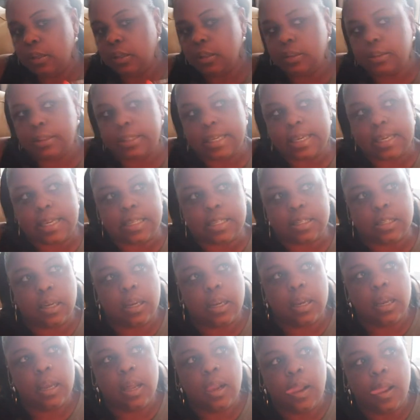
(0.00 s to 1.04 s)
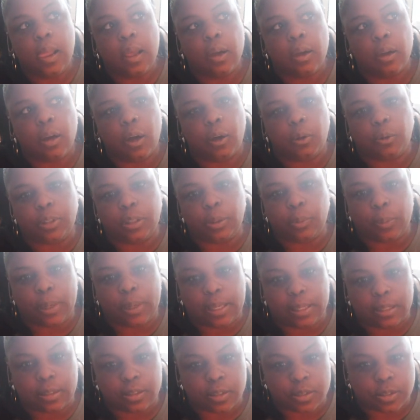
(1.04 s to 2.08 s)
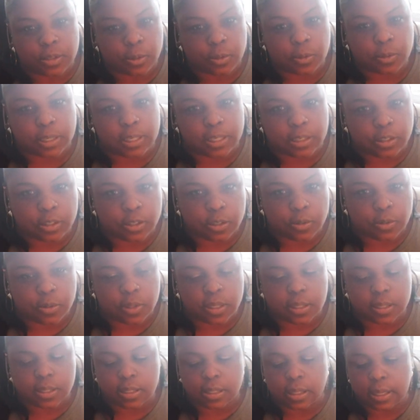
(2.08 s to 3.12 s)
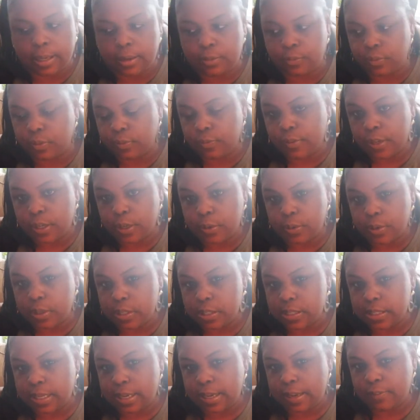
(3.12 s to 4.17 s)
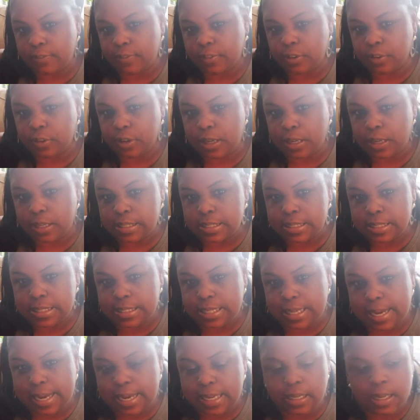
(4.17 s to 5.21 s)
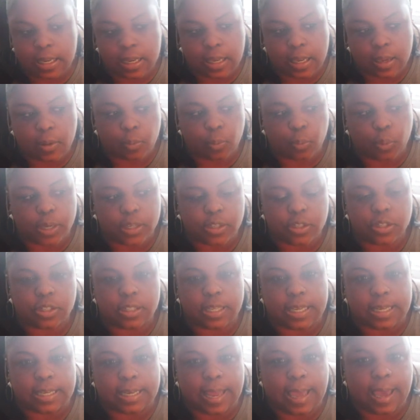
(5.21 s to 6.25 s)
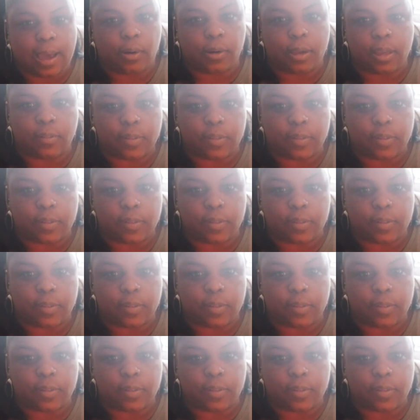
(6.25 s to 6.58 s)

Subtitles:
the only way that the soul can do this life review is if they're in a state in which they now have